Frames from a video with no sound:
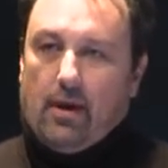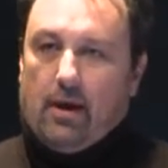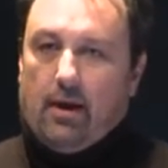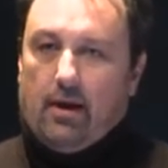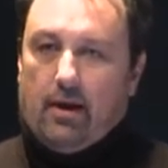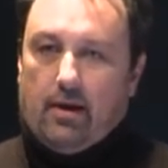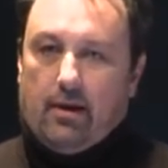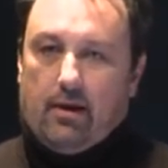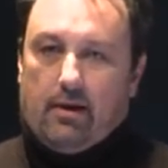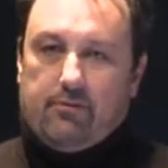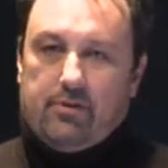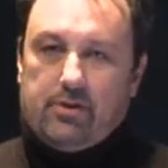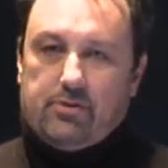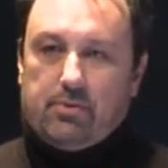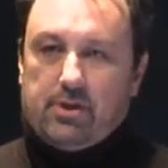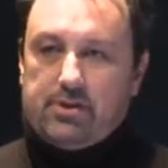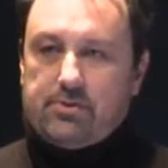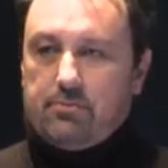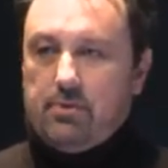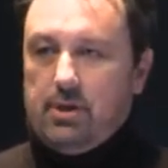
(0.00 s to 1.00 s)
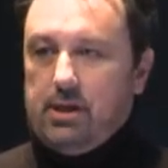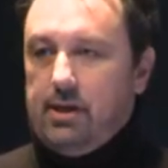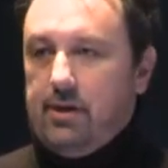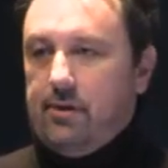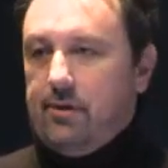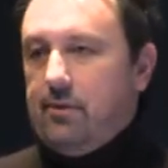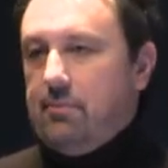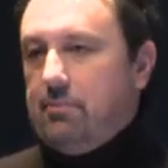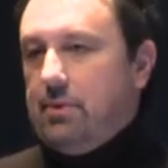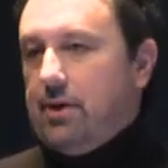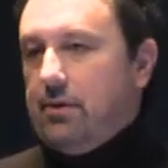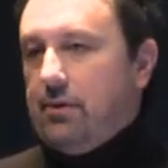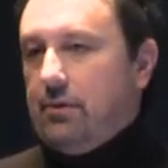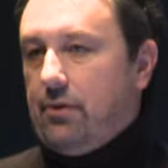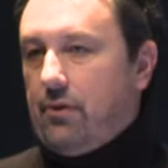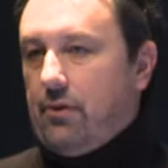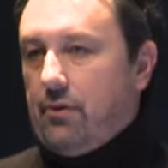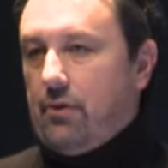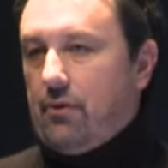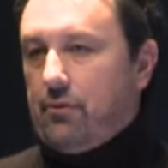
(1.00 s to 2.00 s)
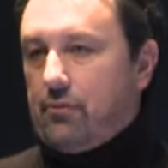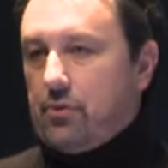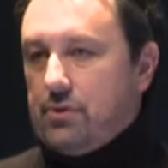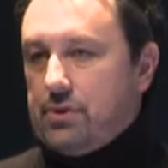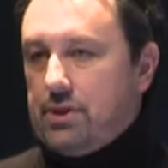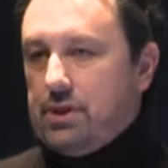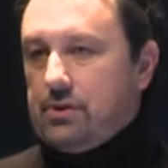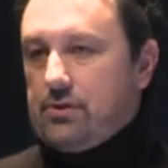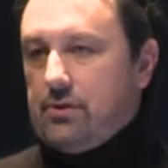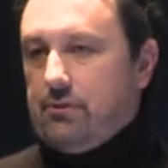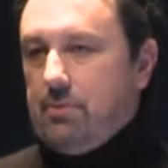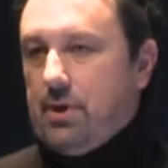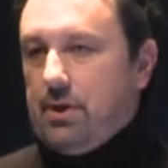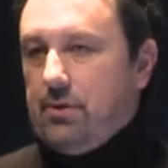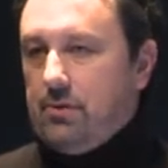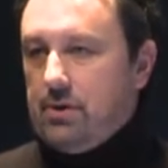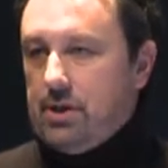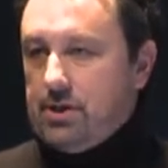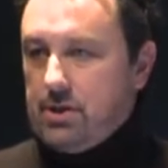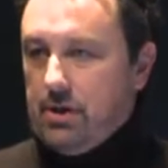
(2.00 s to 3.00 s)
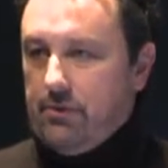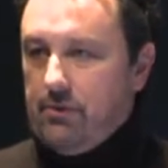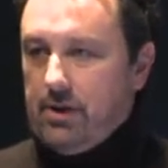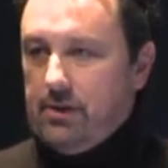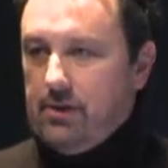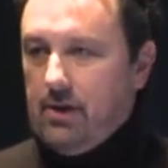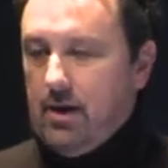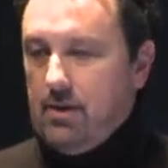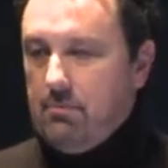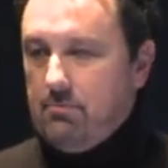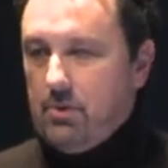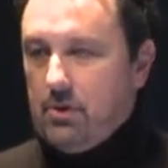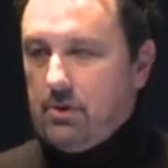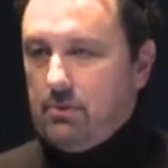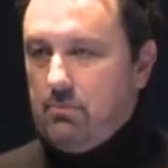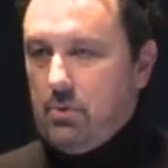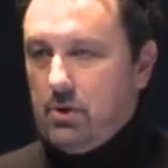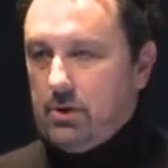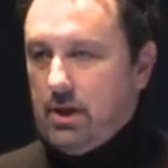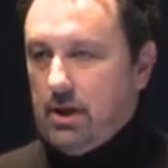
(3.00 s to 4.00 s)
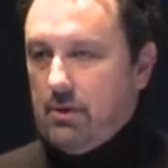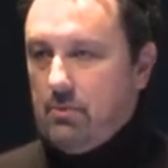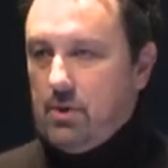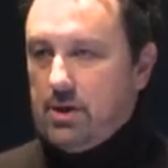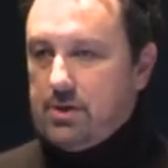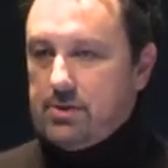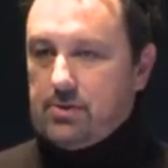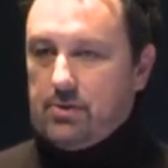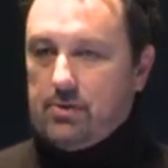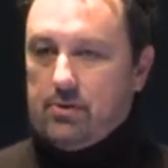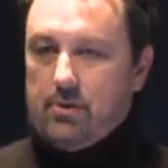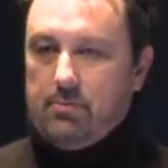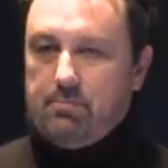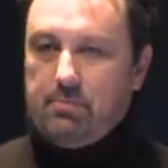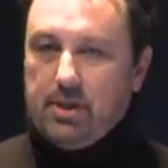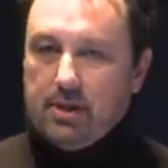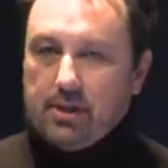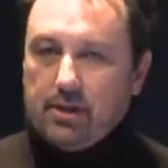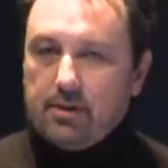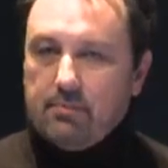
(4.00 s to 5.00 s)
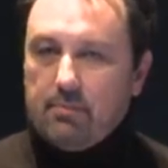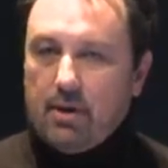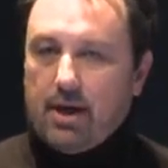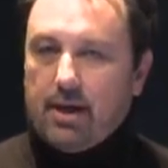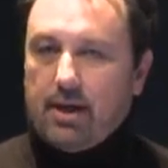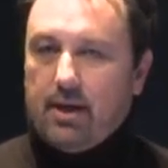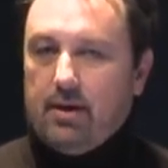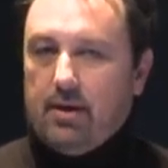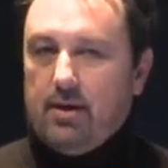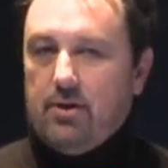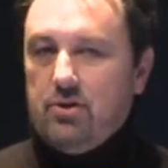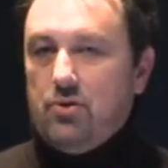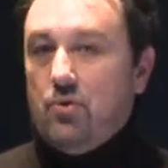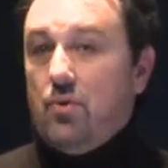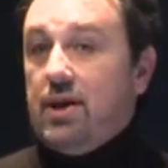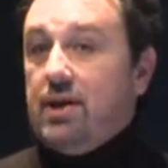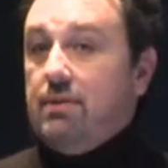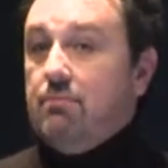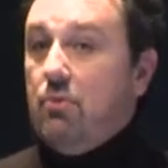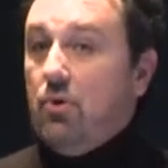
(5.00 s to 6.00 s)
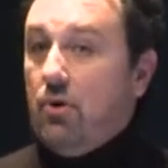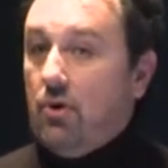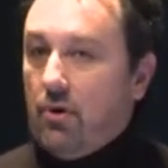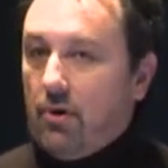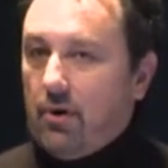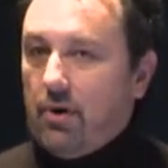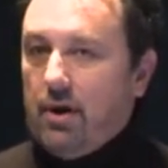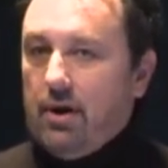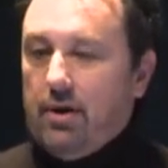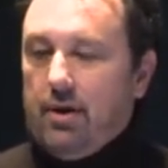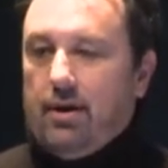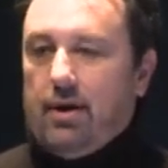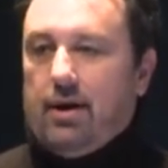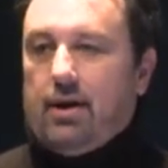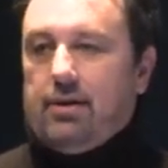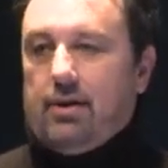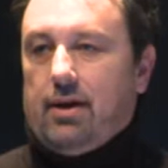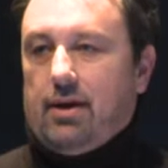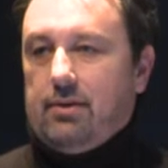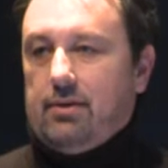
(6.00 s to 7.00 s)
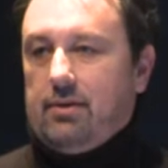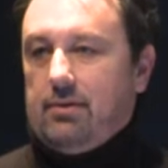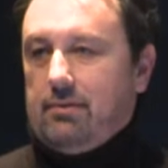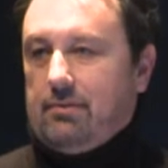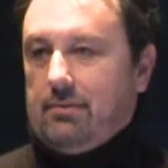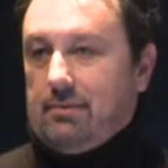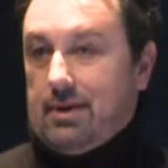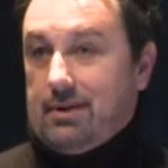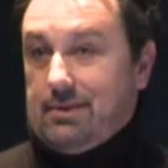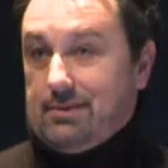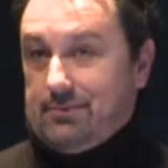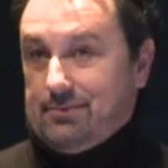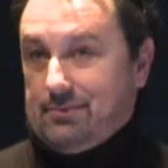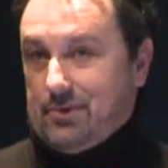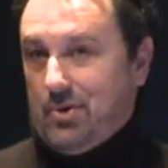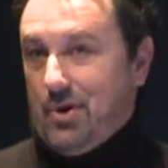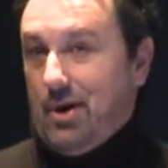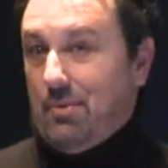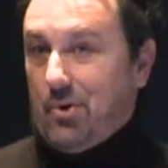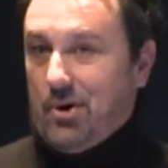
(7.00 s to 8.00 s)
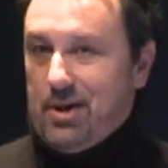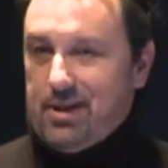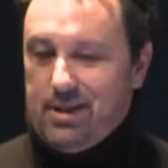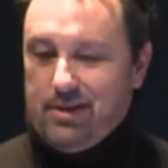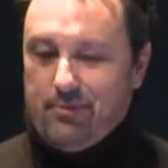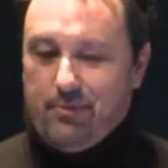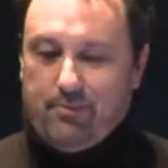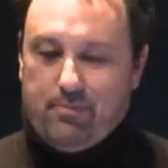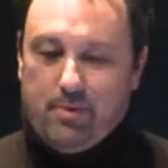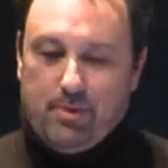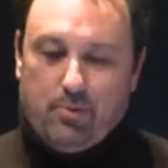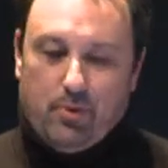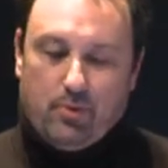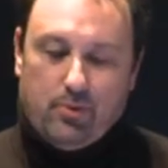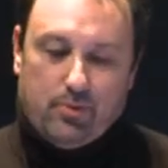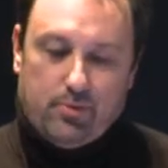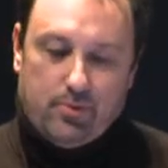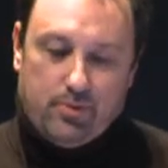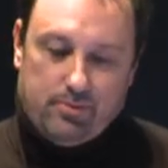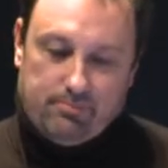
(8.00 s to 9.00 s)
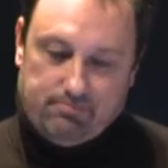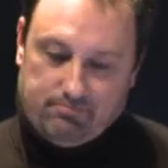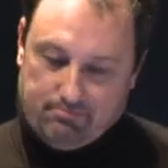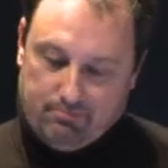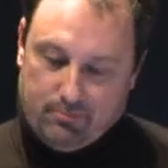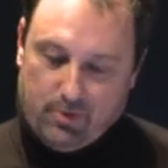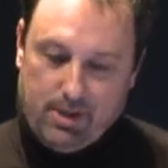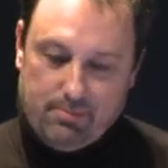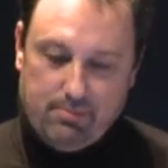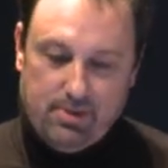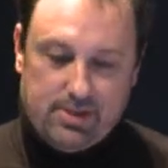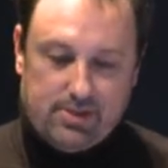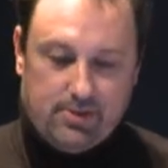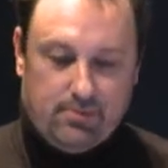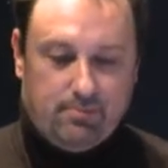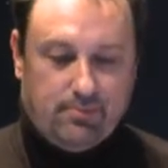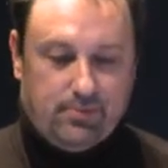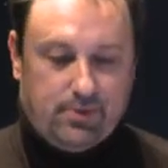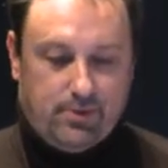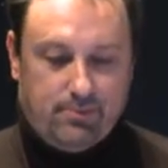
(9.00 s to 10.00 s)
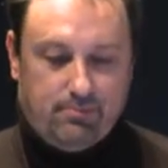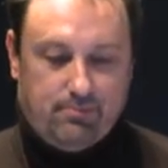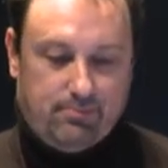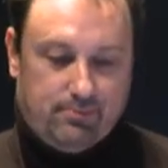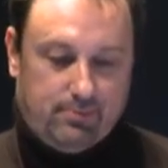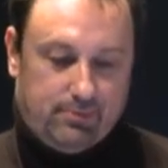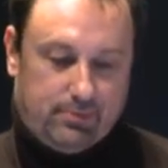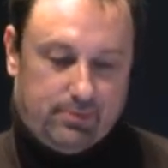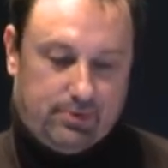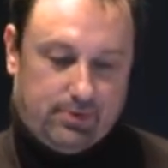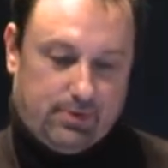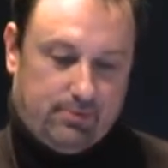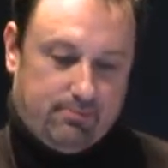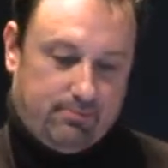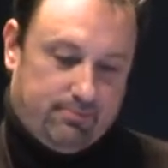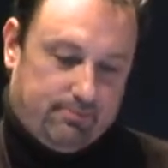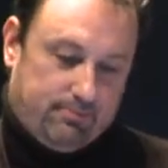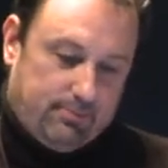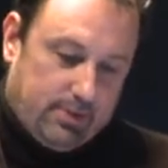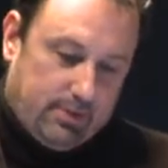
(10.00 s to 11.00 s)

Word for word: Uh, this was really uh, beyond the, the, frontiers of my knowledge at that time, but, but I was appealed by knowing more and, and, and collaborating with people who could bring me some, some, some